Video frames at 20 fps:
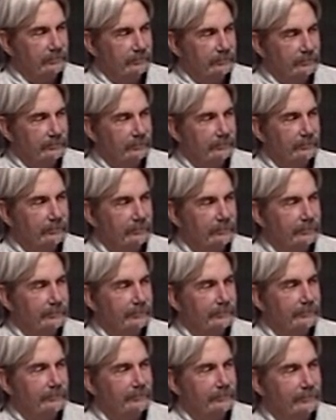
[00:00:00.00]

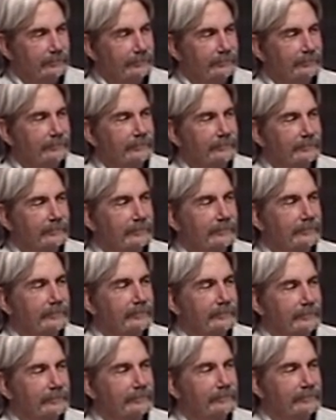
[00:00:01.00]

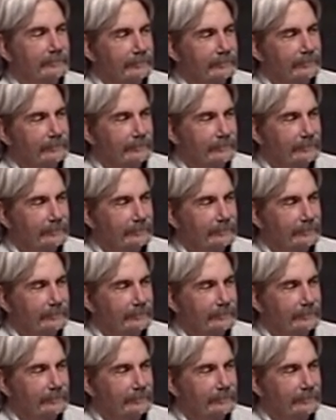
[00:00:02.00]
[no speech]